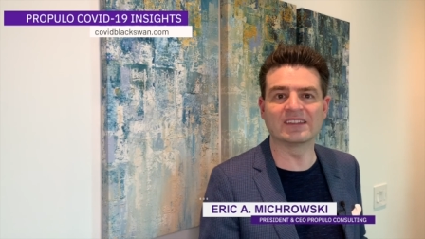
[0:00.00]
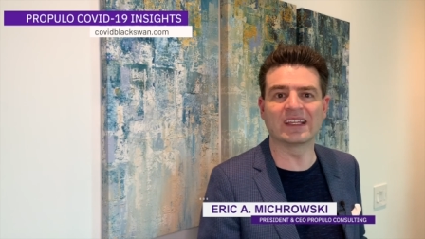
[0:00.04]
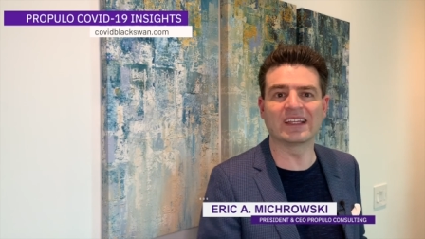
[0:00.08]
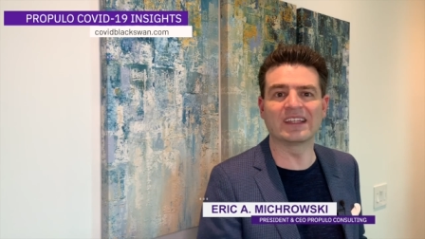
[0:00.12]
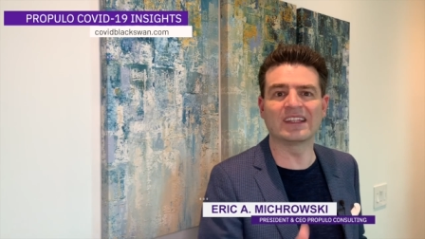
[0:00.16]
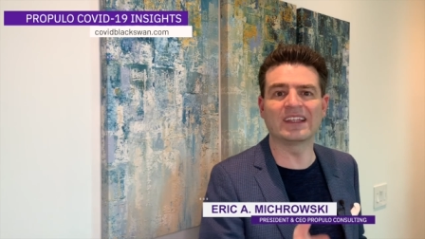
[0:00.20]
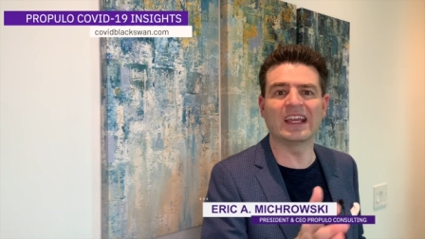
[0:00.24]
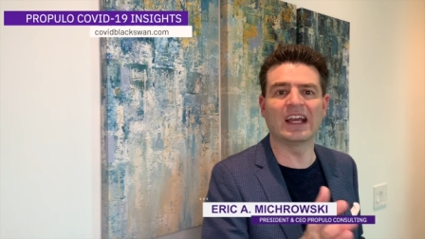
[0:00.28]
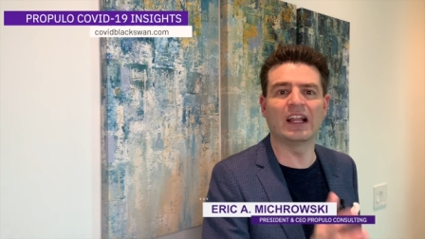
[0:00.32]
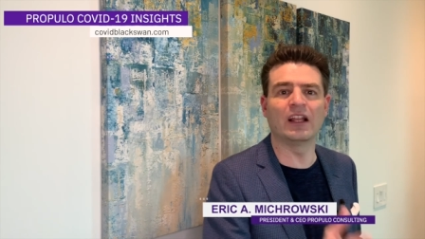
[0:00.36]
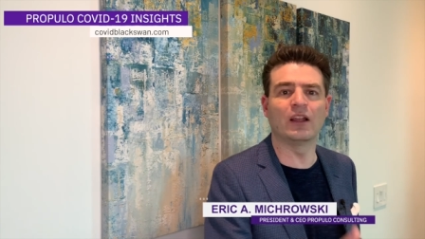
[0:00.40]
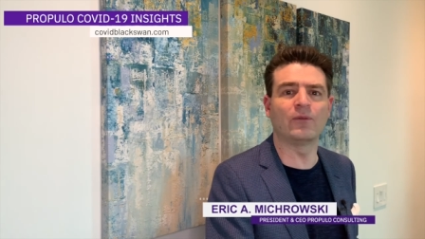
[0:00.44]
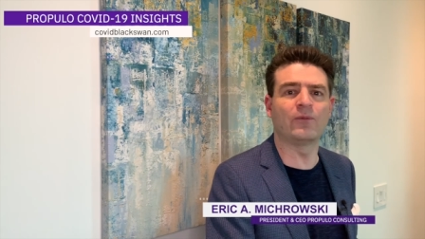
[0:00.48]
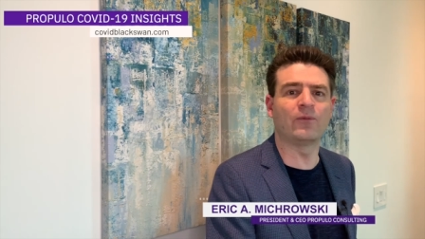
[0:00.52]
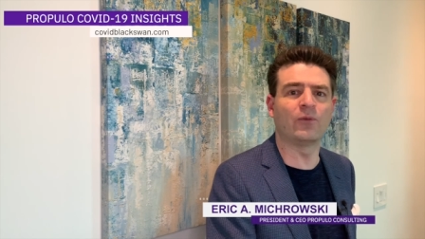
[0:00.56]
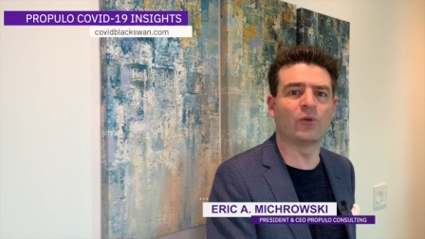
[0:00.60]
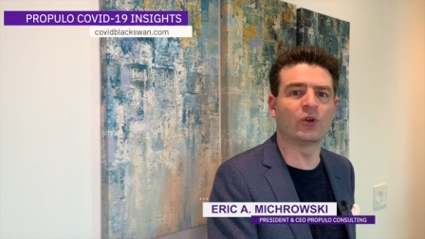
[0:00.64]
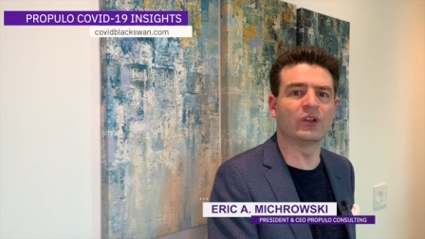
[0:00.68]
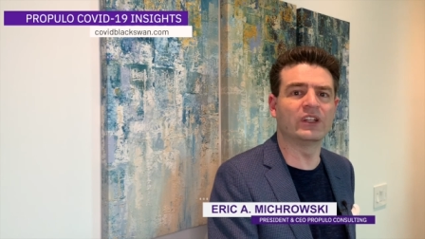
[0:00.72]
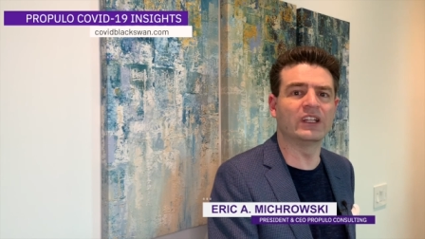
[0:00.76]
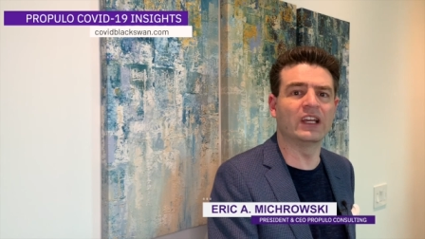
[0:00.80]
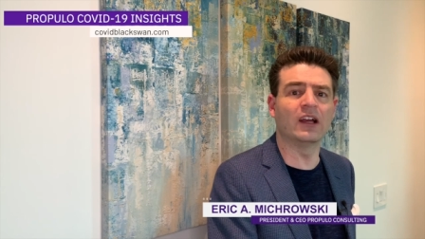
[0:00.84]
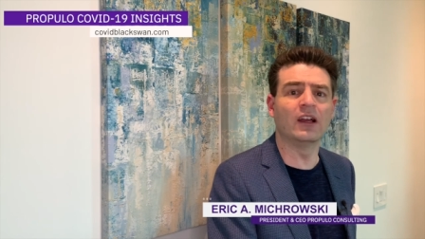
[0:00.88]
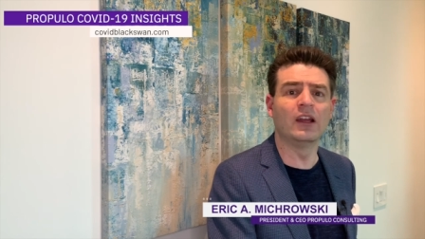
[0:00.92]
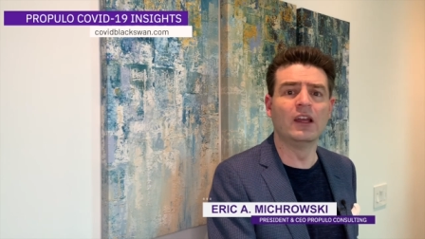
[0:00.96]
like
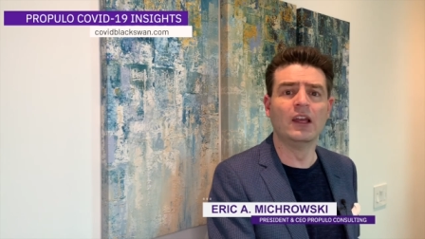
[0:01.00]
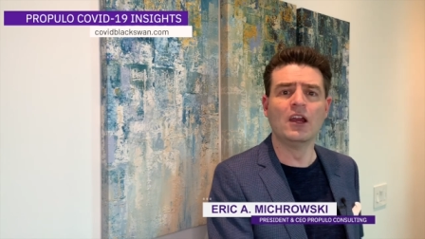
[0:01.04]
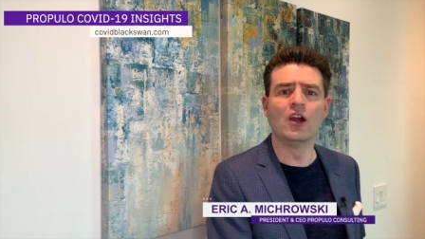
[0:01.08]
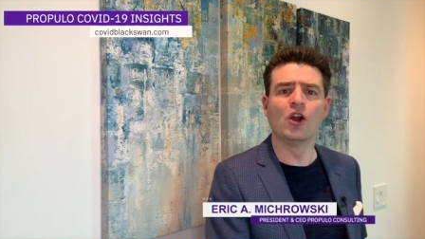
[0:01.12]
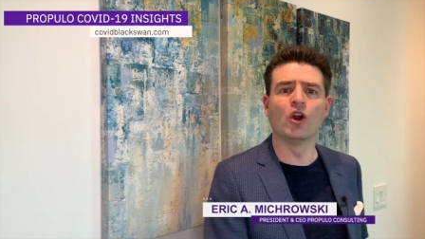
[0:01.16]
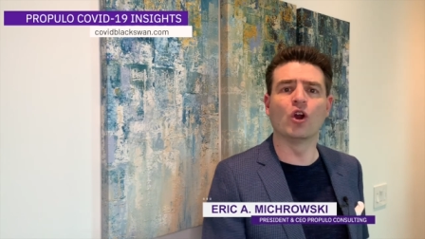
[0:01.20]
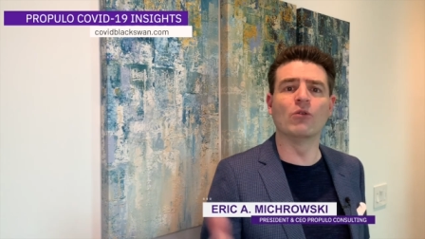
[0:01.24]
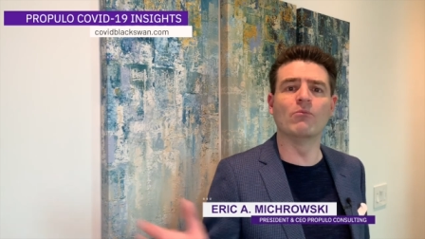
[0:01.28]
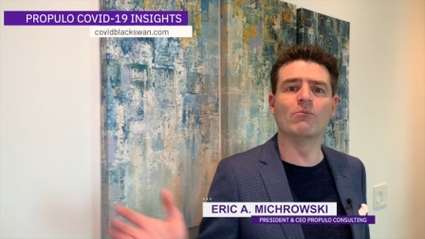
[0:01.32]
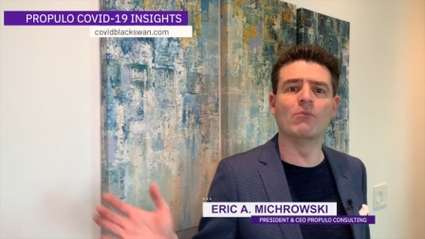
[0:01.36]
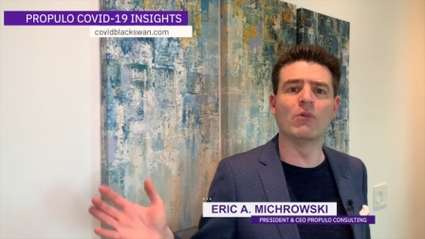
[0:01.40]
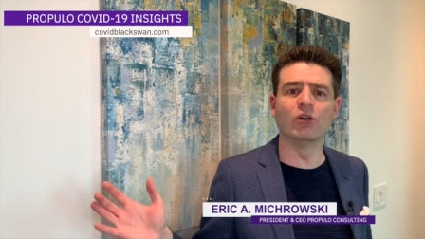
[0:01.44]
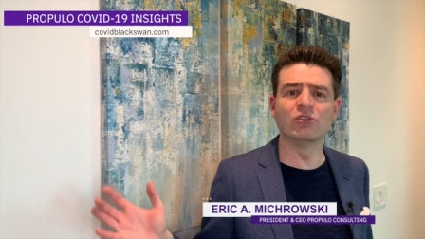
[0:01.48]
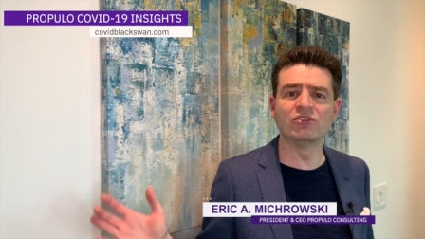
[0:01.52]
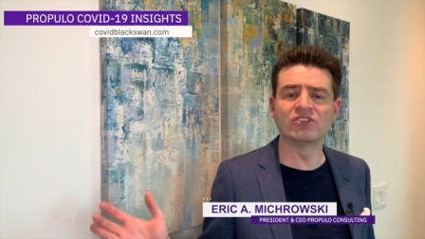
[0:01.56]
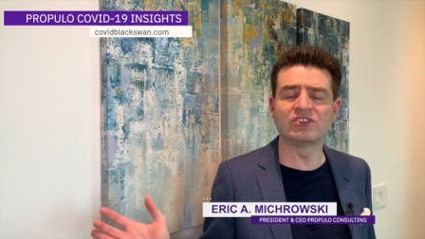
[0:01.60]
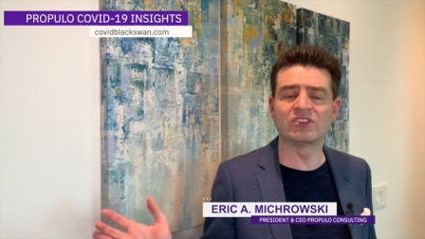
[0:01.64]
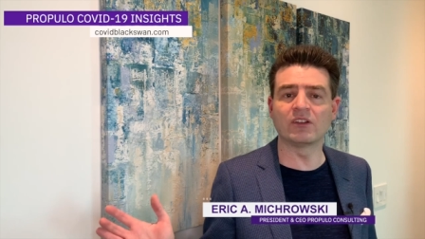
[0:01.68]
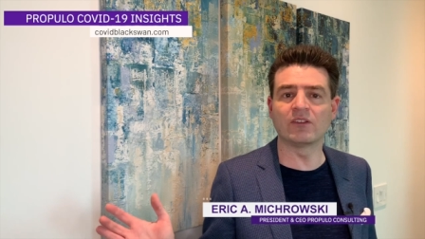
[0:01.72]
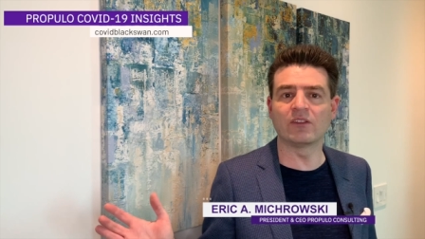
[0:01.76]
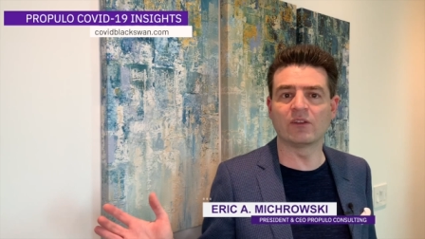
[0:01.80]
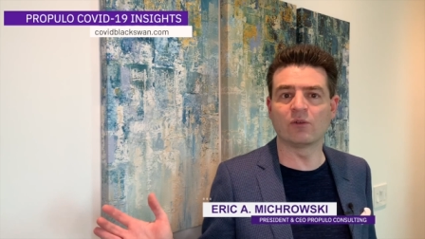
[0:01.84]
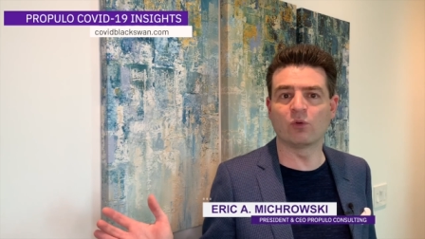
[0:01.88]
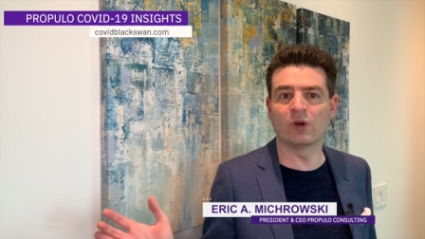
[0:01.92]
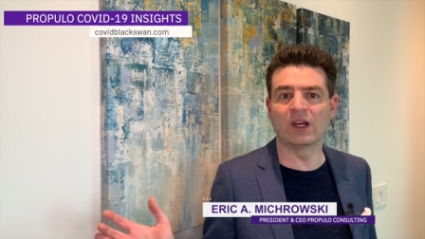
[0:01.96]
California or most
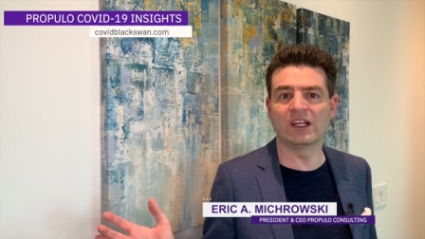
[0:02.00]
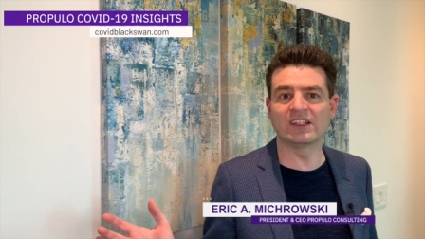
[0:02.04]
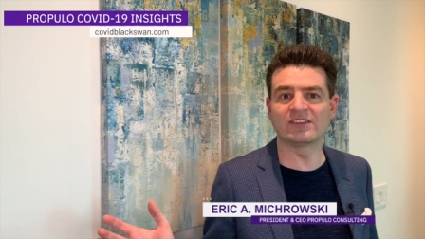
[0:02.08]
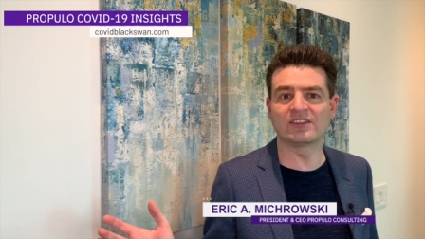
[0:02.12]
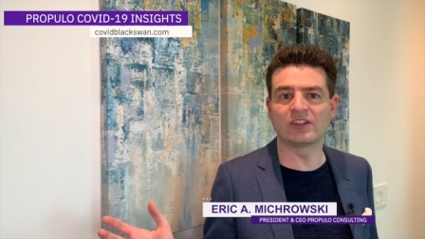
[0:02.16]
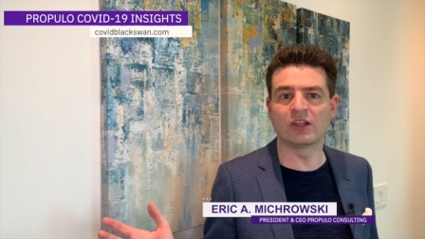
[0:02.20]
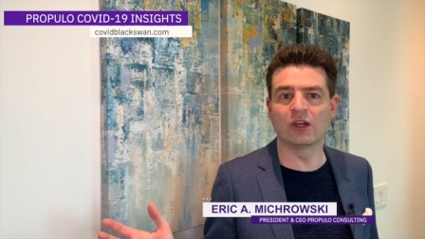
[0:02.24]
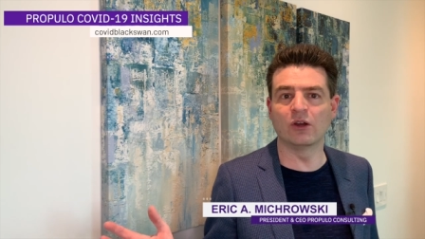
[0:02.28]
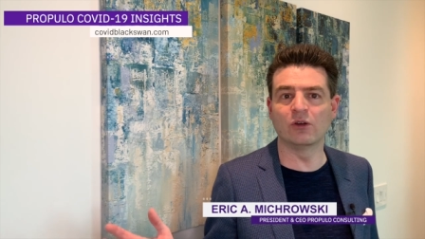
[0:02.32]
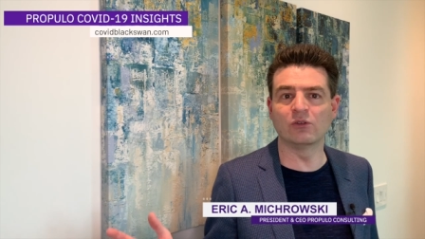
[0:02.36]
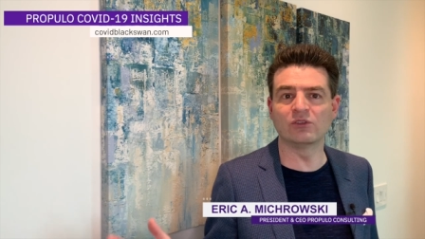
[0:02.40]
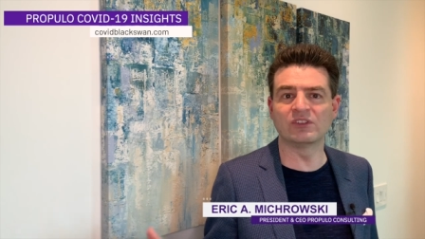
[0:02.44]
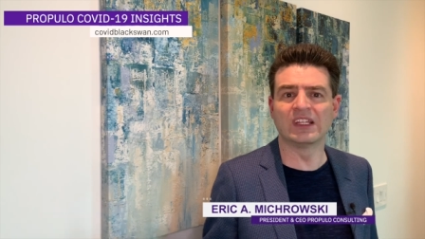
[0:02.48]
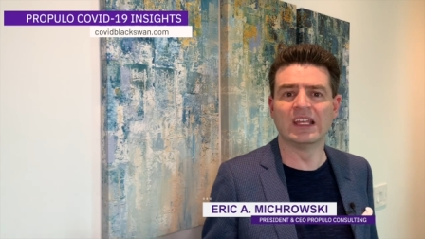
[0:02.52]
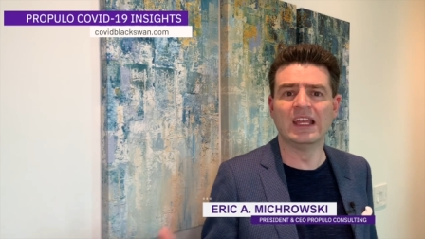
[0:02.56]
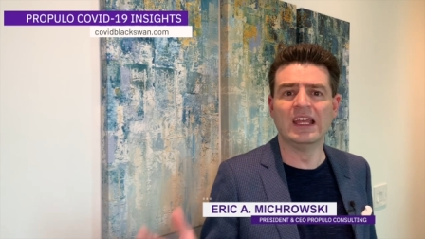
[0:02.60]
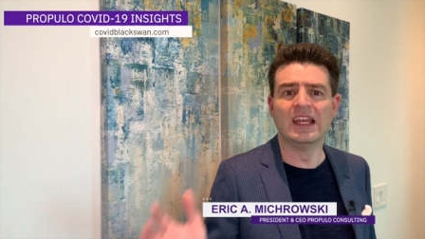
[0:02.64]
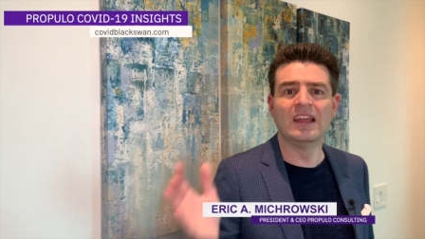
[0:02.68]
of the West Coast,